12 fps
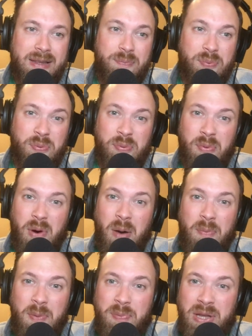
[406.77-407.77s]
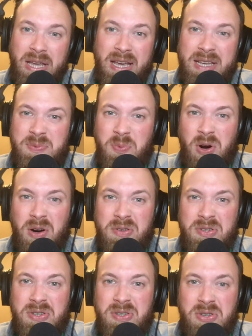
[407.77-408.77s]
Probably his
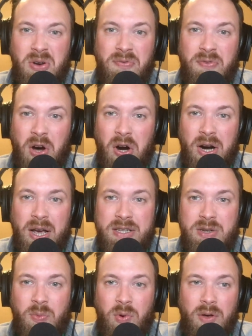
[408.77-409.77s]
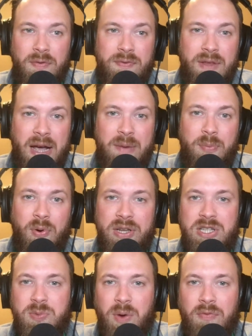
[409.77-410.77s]
worst so far as a Wolf. 9
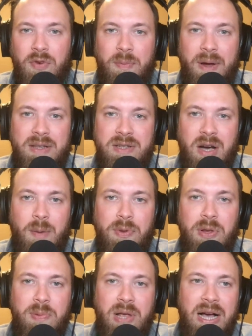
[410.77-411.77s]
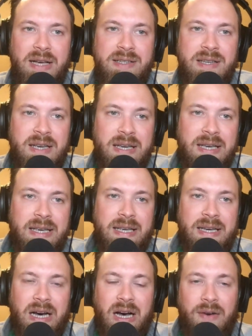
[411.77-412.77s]
points, 12 rebounds, a couple of blocks,
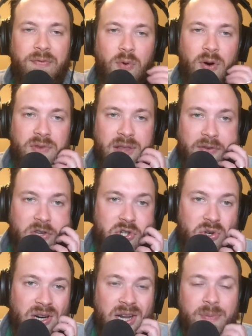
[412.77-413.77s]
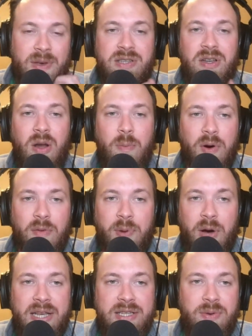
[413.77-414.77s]
4 of 11 shooting. He missed a number of
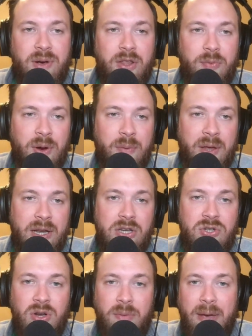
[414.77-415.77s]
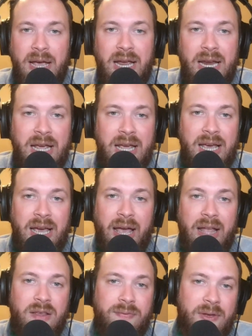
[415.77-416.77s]
bunnies around the rim that he should have made.
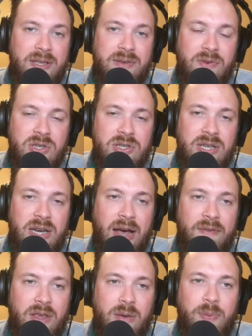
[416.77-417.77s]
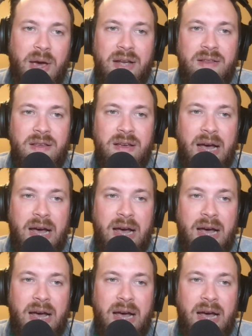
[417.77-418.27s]
And defensively just didn't have the impact.